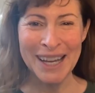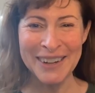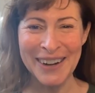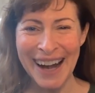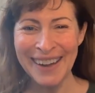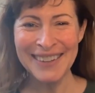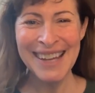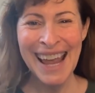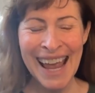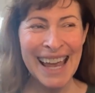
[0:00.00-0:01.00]
around,
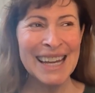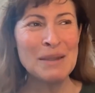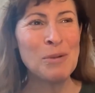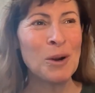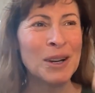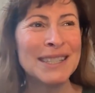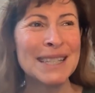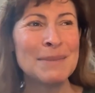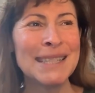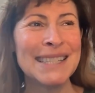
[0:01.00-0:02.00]
and he poured
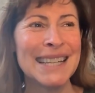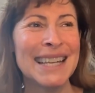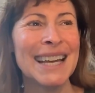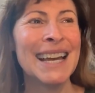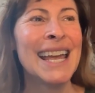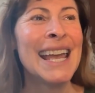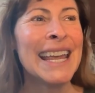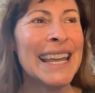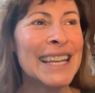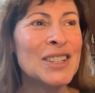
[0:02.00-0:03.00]
some ASEA
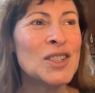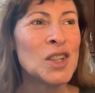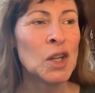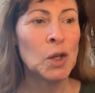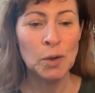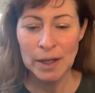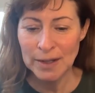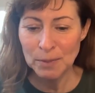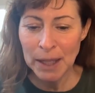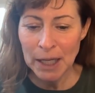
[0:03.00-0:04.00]
into
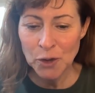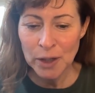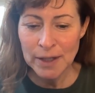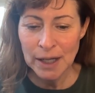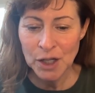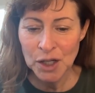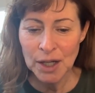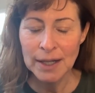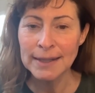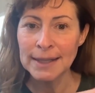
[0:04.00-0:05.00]
these petri
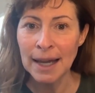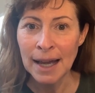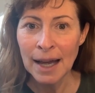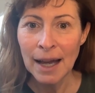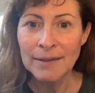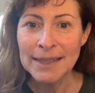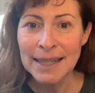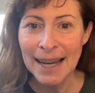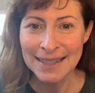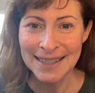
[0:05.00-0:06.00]
dishes of
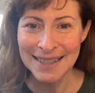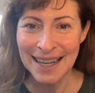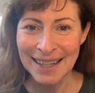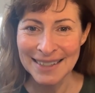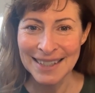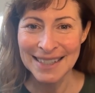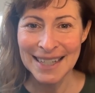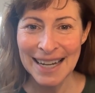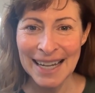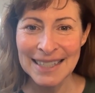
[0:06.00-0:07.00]
senescent cells.
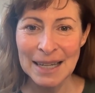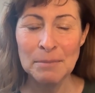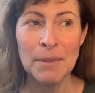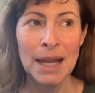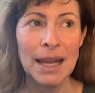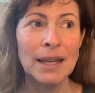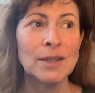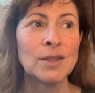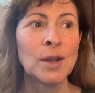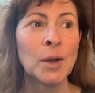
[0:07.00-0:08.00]
Senescent
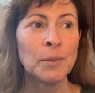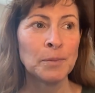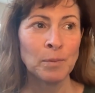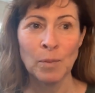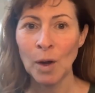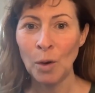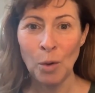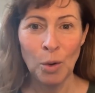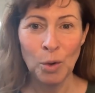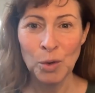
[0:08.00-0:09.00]
means
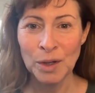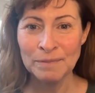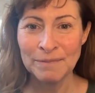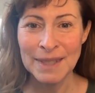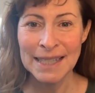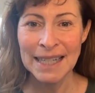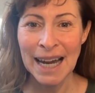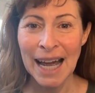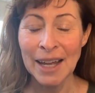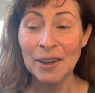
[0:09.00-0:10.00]
old,
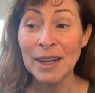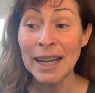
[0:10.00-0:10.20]
senile.